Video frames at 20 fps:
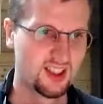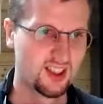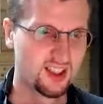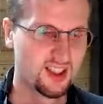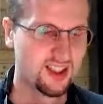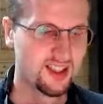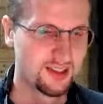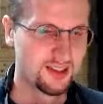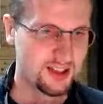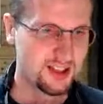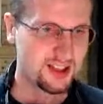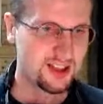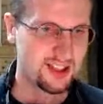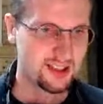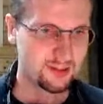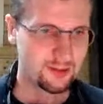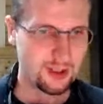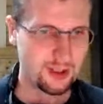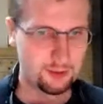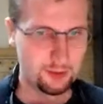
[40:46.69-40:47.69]
which is kind of a
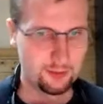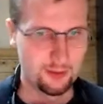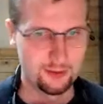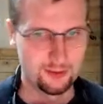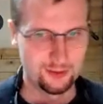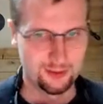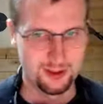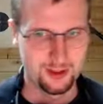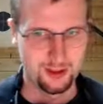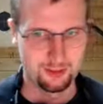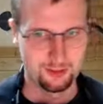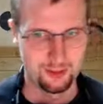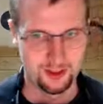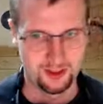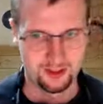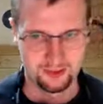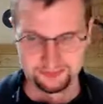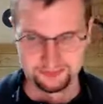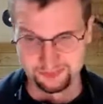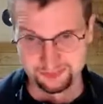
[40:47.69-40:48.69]
crappy way of doing it, but
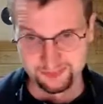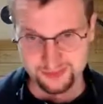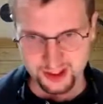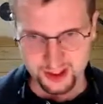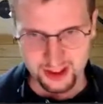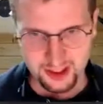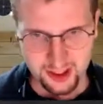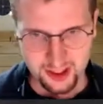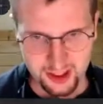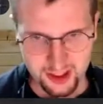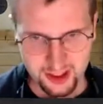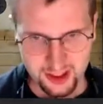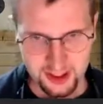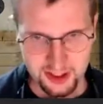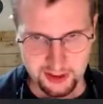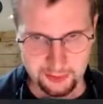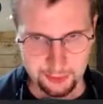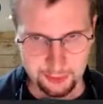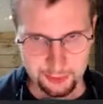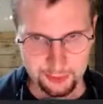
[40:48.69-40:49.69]

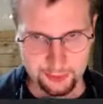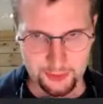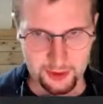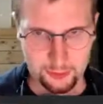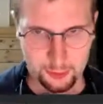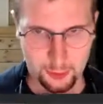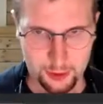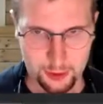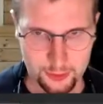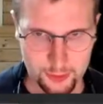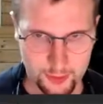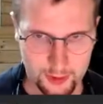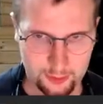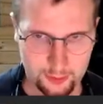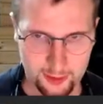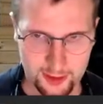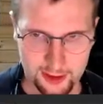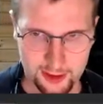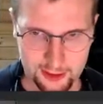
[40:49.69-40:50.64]
it works really well.